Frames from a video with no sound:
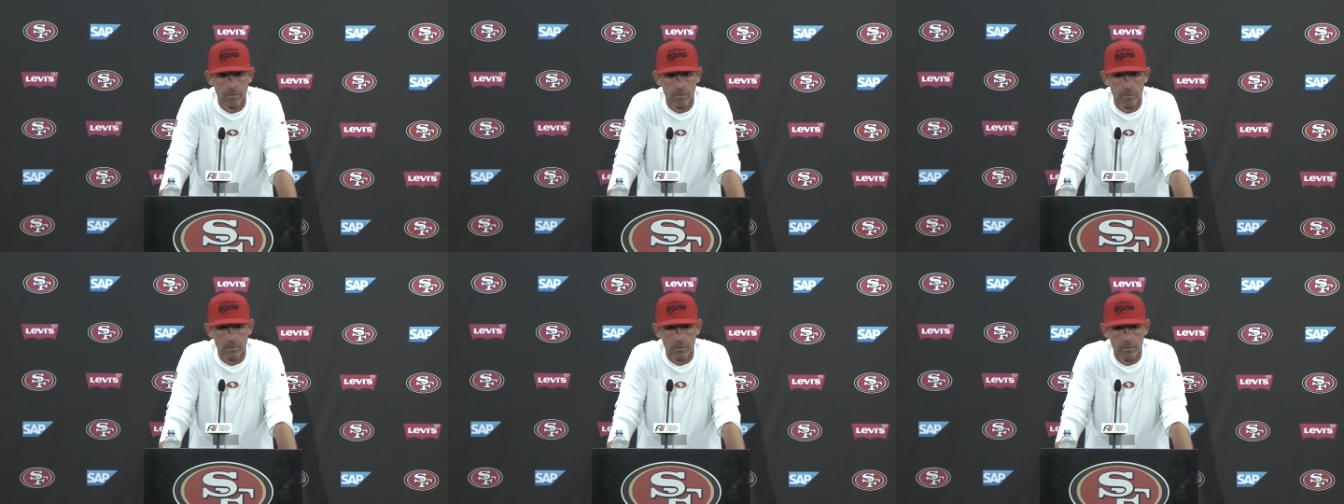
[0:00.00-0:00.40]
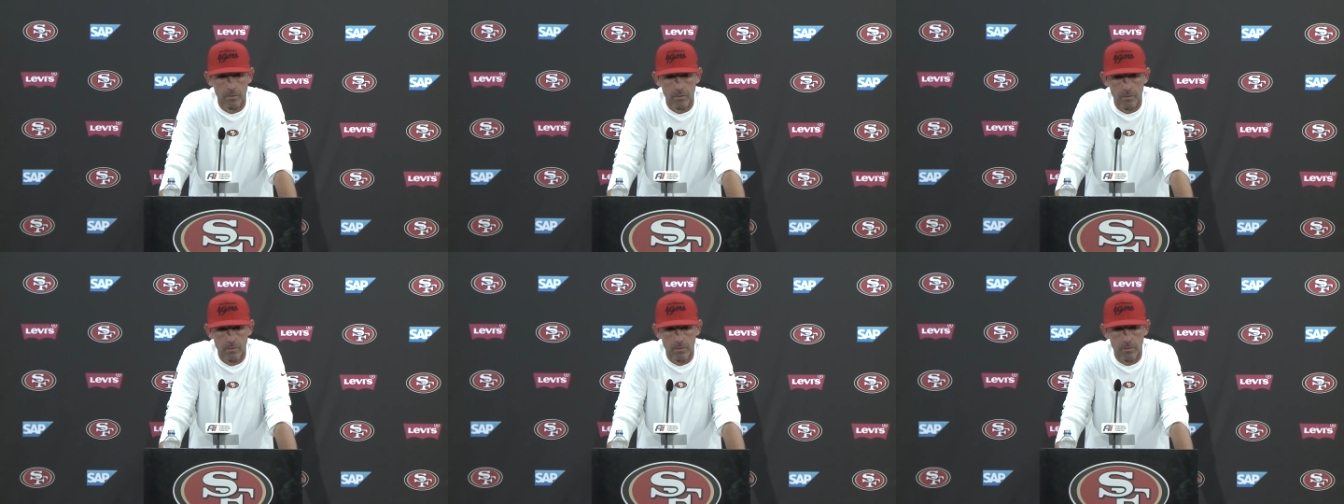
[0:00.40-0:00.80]
locker
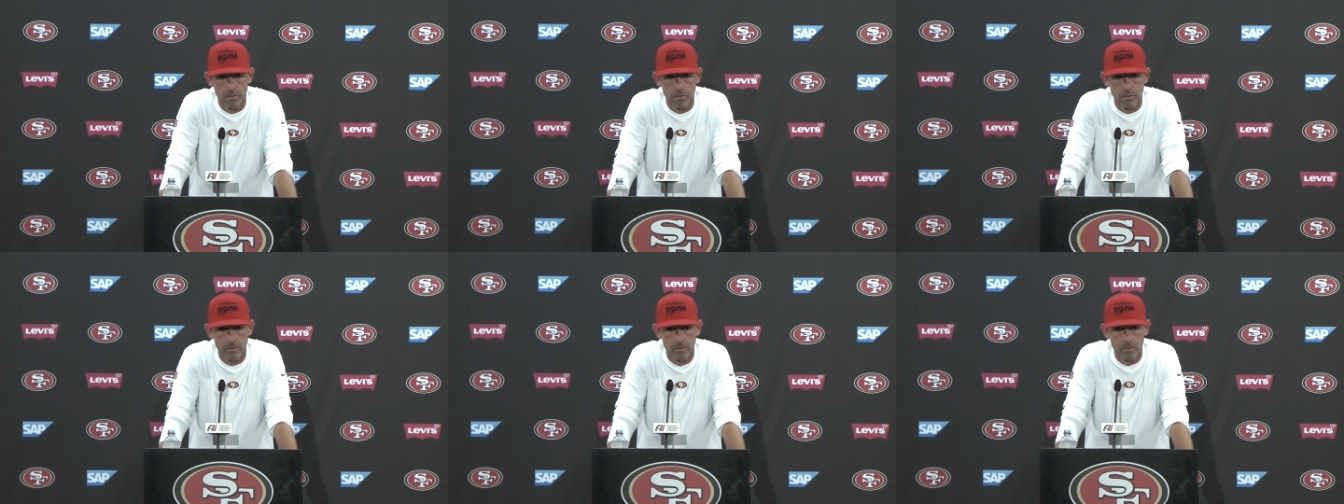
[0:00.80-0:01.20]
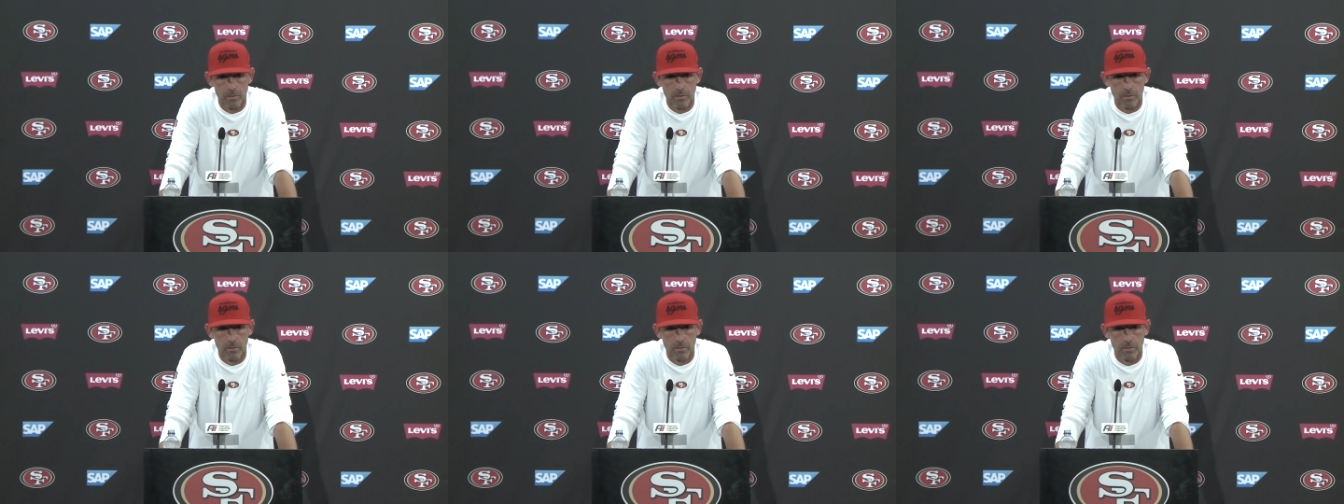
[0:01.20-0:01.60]
room's uh,
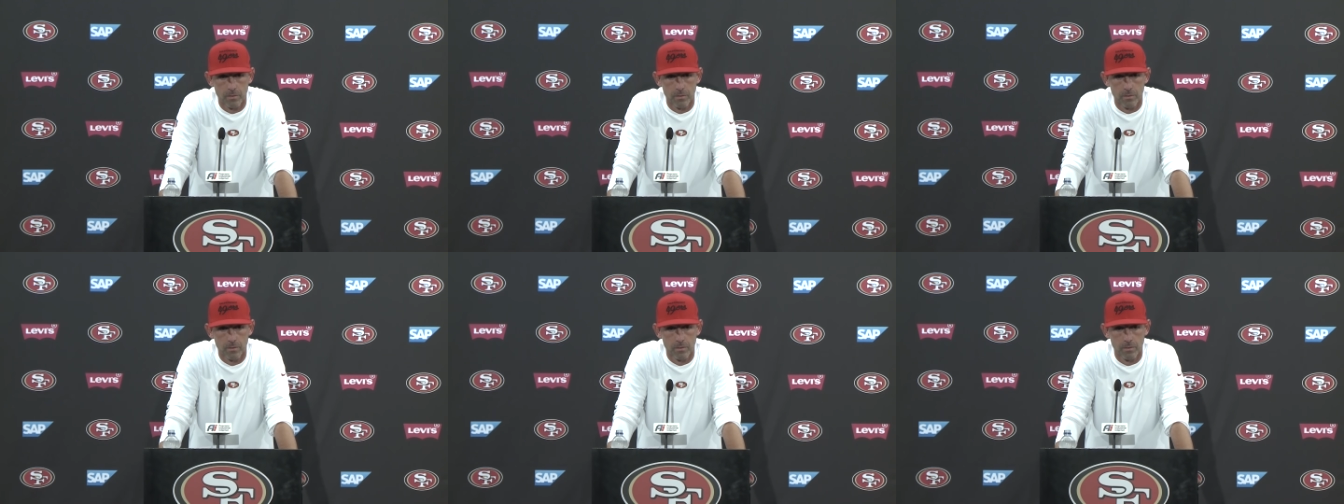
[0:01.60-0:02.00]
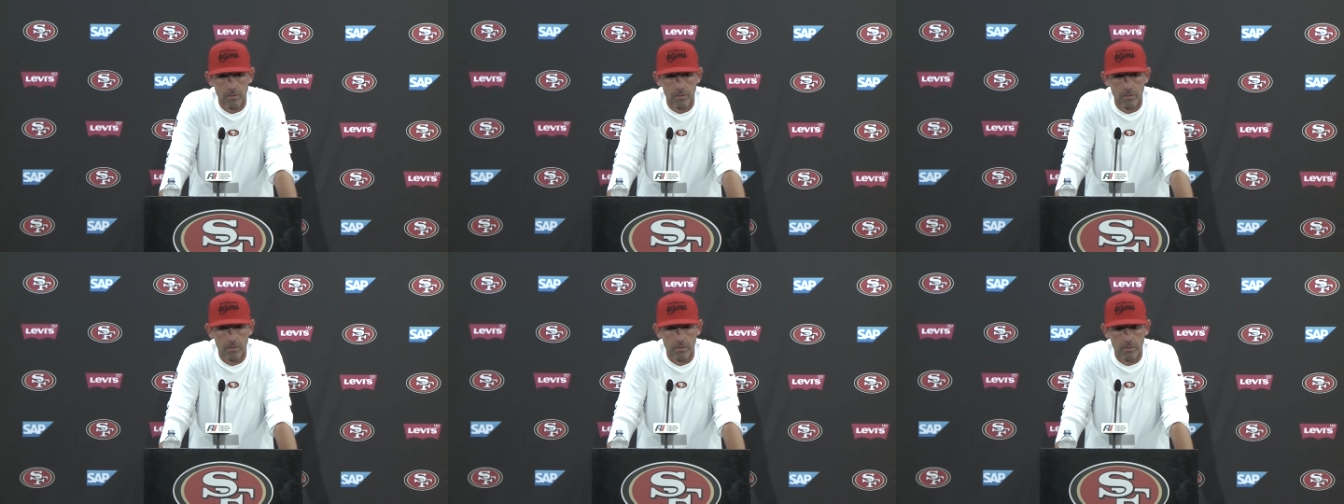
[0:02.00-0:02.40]
opinion of who should start? How
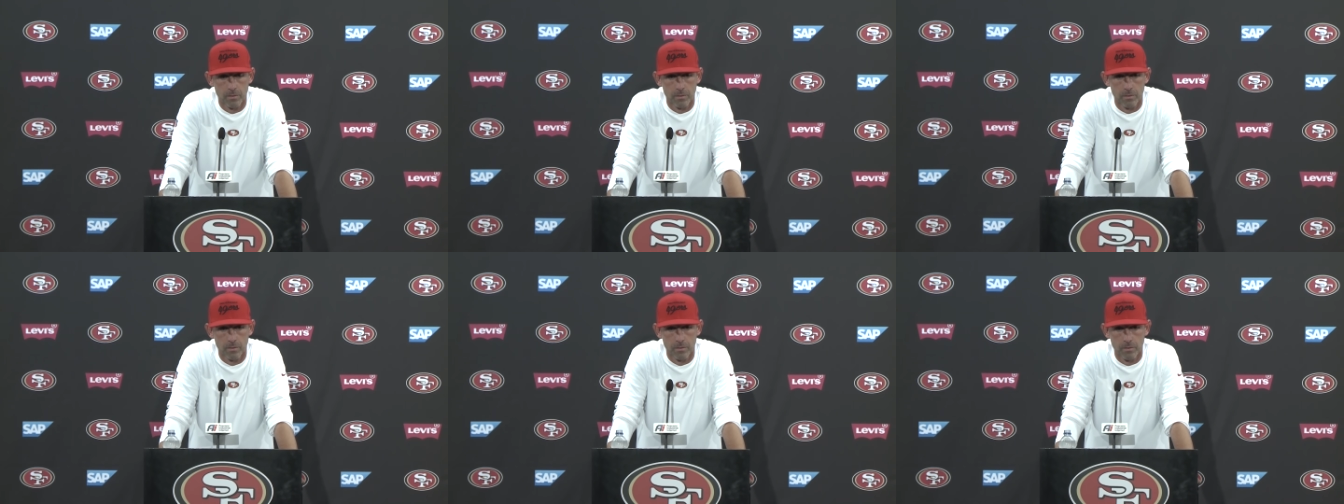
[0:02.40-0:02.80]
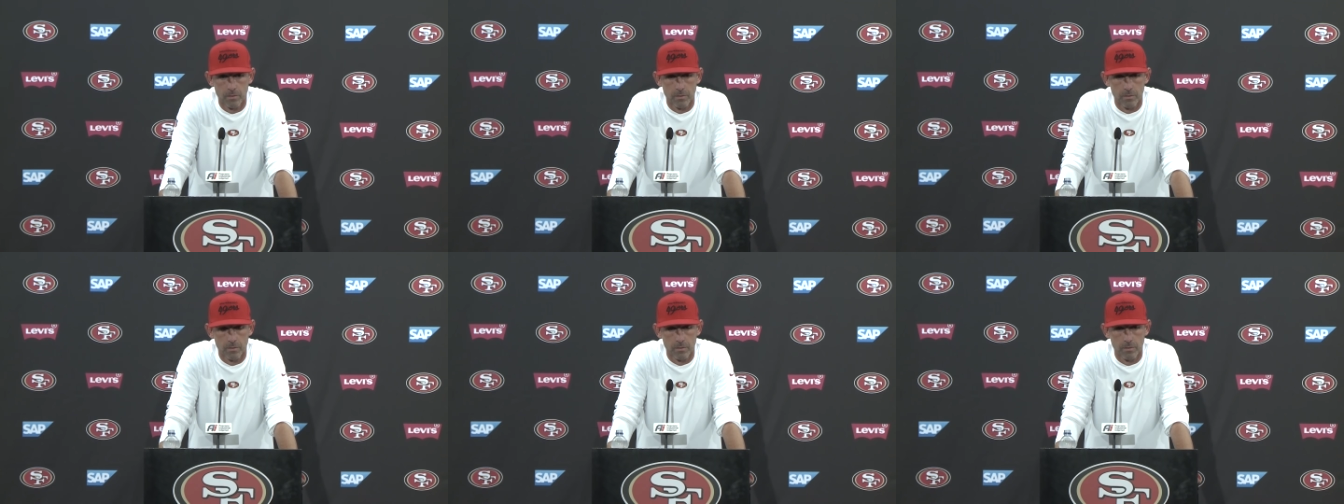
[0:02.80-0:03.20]
much is it just
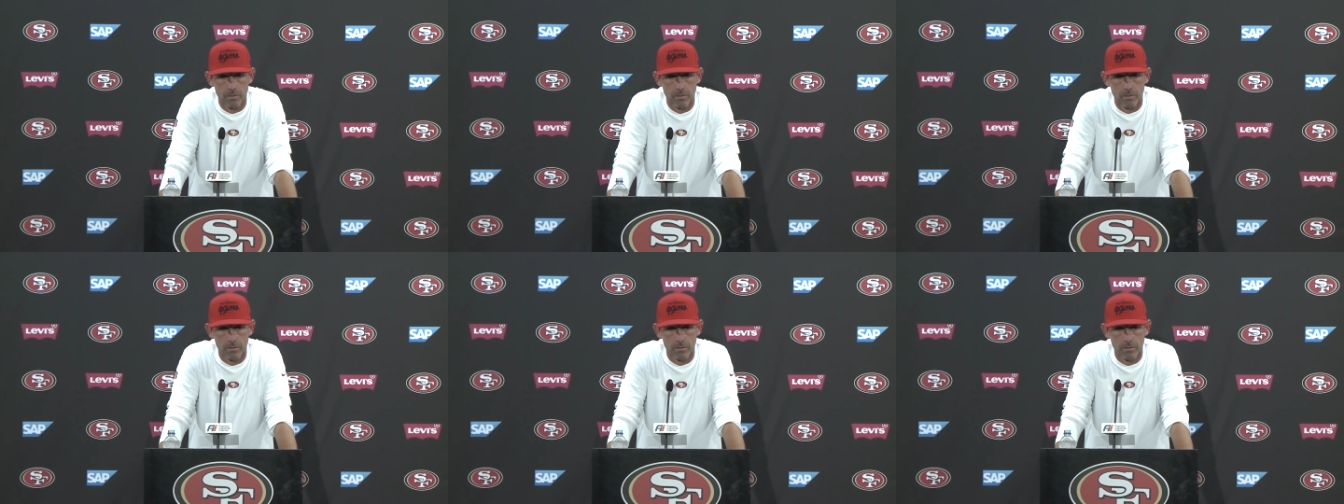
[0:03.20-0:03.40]
you?